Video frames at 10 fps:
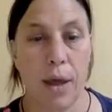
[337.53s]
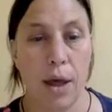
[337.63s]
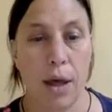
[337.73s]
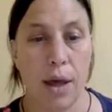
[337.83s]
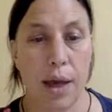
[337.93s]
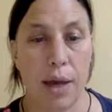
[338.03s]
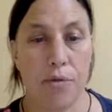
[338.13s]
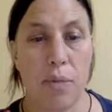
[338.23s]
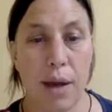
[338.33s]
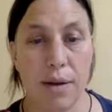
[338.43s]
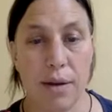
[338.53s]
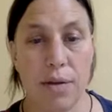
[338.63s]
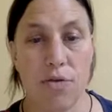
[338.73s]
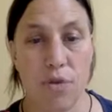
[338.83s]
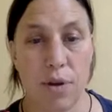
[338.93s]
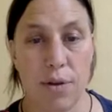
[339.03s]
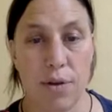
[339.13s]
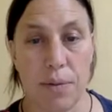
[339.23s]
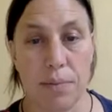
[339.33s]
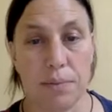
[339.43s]
Okay, traumatic stressor.
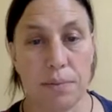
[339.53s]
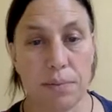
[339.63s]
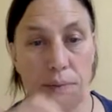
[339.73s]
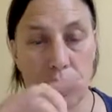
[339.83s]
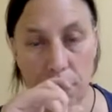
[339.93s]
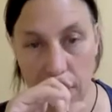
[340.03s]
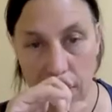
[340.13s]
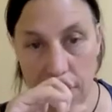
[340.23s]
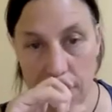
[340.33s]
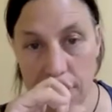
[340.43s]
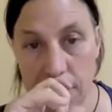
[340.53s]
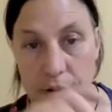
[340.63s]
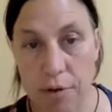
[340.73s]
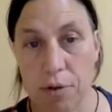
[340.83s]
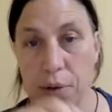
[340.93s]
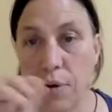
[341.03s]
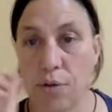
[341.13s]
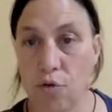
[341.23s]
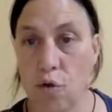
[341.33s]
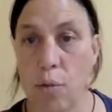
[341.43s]
This is the difference between a
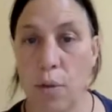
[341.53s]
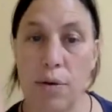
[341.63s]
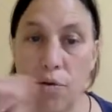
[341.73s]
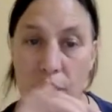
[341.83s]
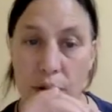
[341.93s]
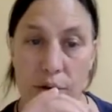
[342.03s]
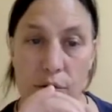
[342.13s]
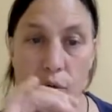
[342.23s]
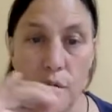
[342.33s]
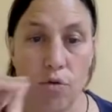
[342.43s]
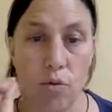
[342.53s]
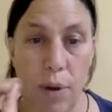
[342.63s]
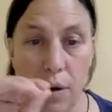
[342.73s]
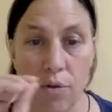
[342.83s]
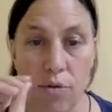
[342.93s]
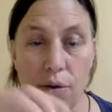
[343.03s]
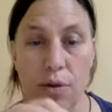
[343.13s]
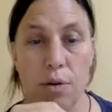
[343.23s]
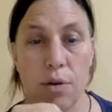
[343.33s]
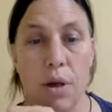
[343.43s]
trauma and a stress disorder. Traumatic
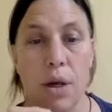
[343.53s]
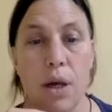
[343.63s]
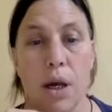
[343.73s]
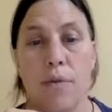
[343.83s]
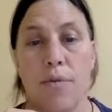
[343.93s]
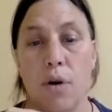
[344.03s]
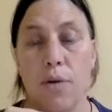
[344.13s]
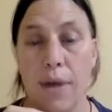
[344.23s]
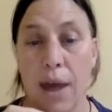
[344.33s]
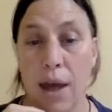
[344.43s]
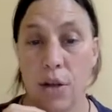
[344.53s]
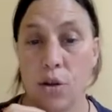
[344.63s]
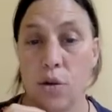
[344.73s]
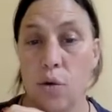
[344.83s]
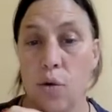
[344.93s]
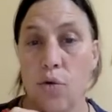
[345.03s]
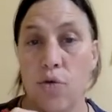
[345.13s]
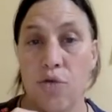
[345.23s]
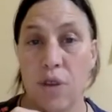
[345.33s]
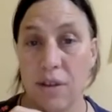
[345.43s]
stressor involves actual or
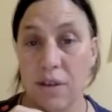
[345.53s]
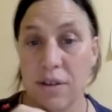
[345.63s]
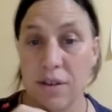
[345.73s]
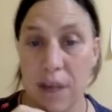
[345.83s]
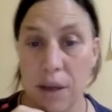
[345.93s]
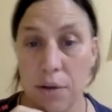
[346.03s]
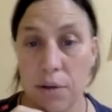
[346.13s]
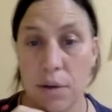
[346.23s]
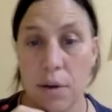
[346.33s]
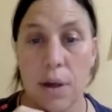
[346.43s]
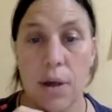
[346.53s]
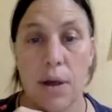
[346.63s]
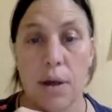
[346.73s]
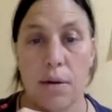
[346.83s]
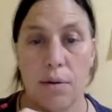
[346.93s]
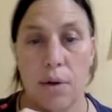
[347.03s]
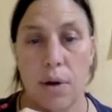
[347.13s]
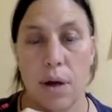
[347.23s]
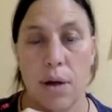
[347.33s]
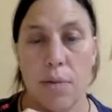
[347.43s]
threatened death.
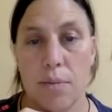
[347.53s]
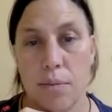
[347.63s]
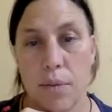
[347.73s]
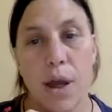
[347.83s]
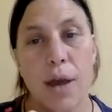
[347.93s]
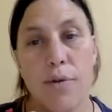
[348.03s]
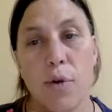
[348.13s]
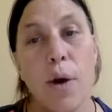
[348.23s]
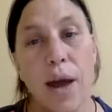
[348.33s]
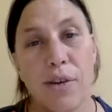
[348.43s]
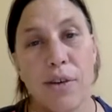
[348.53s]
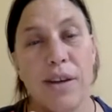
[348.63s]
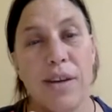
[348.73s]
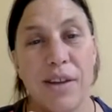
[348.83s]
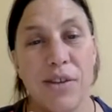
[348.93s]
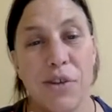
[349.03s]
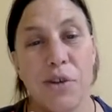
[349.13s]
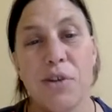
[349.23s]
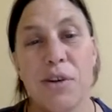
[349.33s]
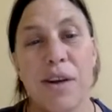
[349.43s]
Okay, if you're actually dead, you're
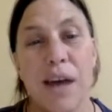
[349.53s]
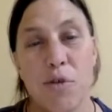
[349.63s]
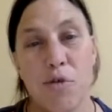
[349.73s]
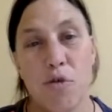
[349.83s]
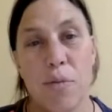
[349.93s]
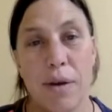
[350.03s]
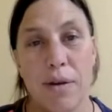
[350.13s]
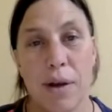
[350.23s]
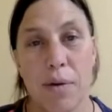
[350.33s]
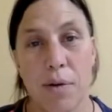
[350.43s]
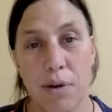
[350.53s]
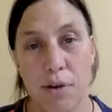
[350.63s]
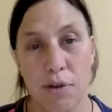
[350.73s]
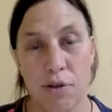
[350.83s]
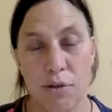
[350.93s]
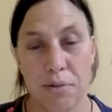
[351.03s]
not going to have a traumatic condition.